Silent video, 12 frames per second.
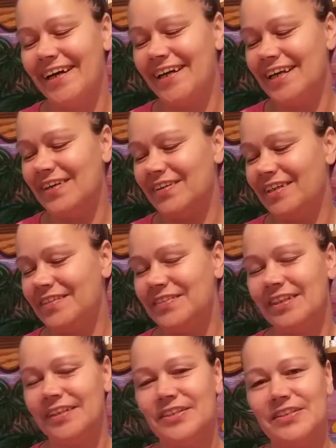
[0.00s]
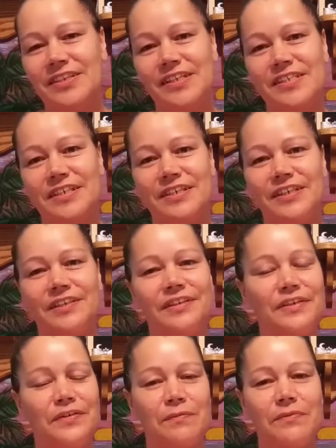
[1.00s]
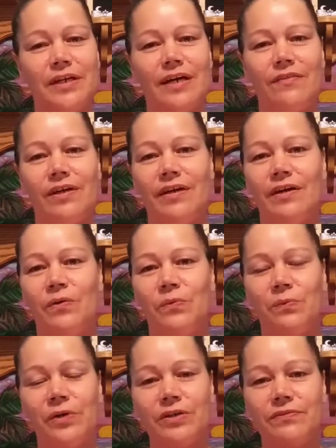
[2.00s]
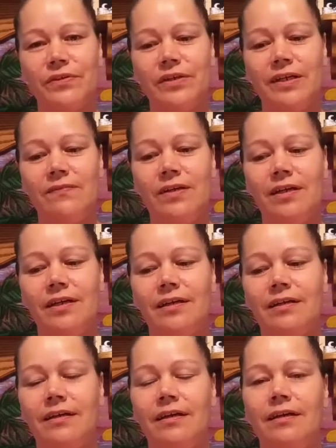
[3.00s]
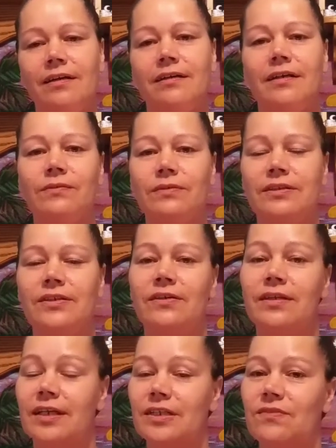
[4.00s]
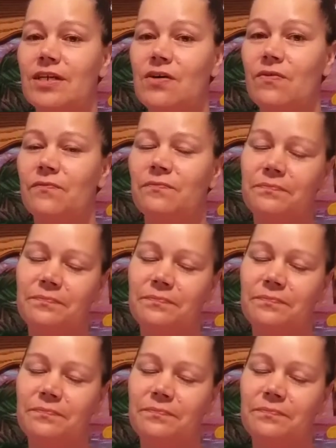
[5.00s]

Anyway, I'm going to let you guys go. I hope you have a wonderful evening, and I will see you in the next video.